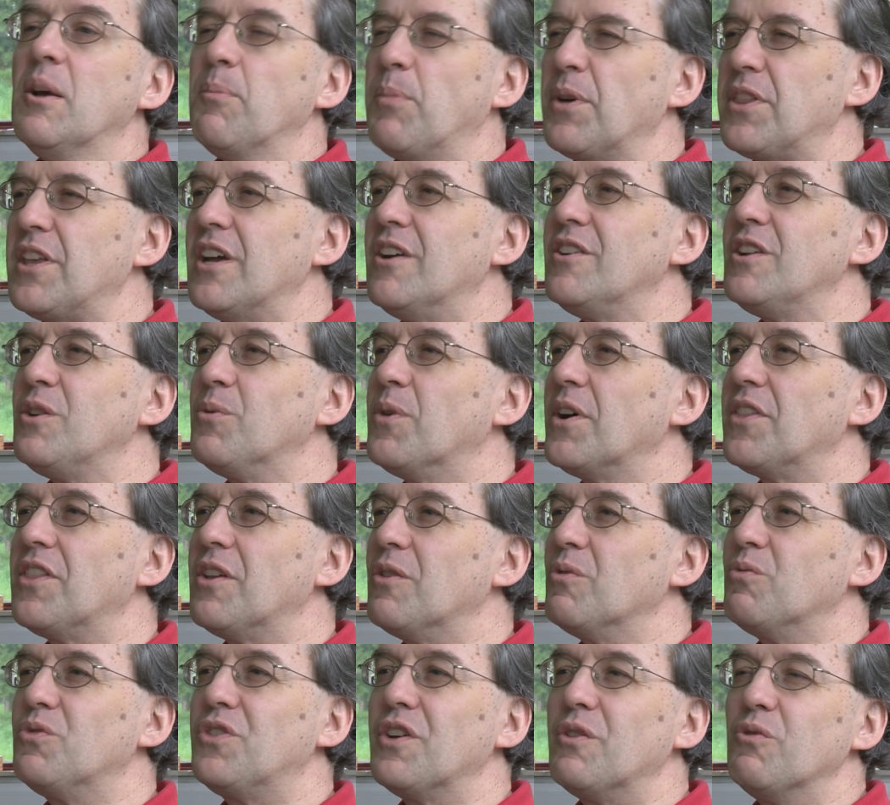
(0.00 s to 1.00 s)
But the only one
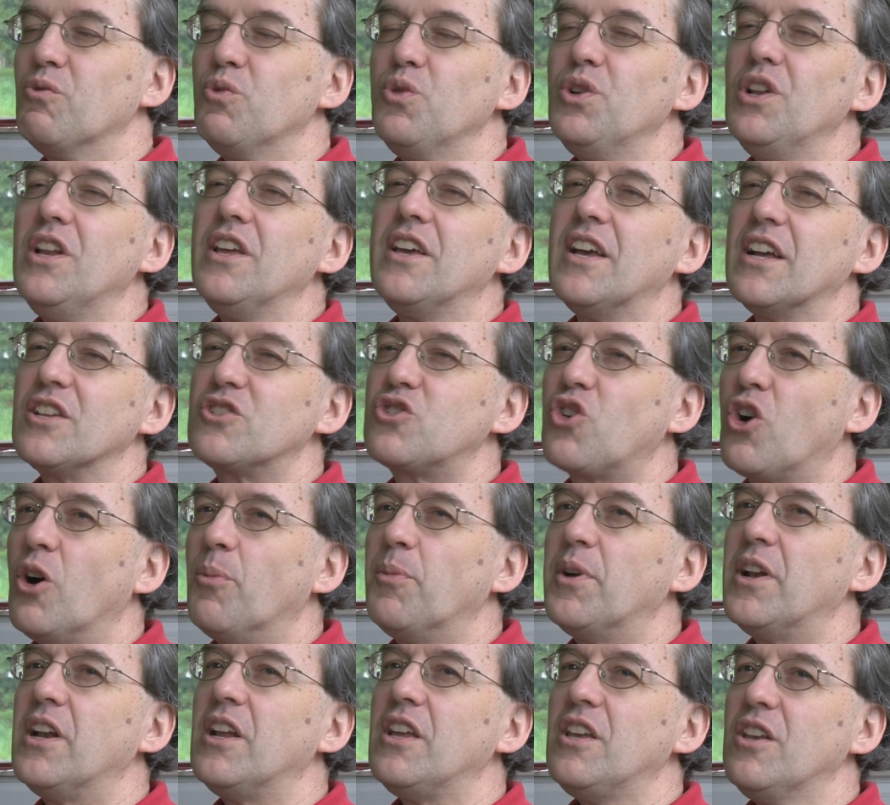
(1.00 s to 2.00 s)
that, that really gets
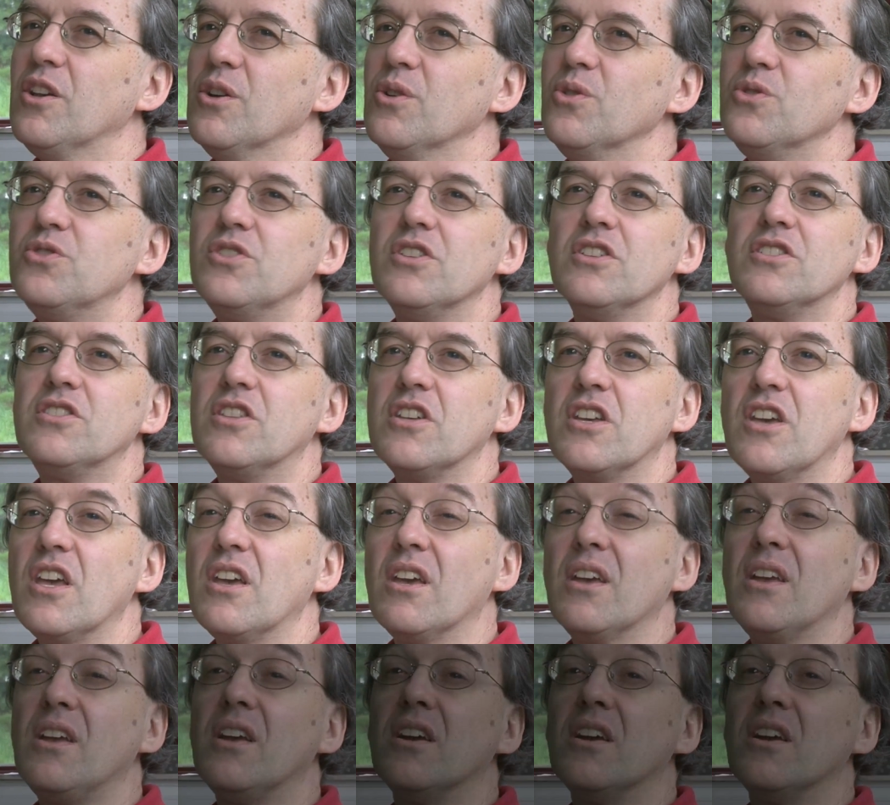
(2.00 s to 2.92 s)
commonly used is the giga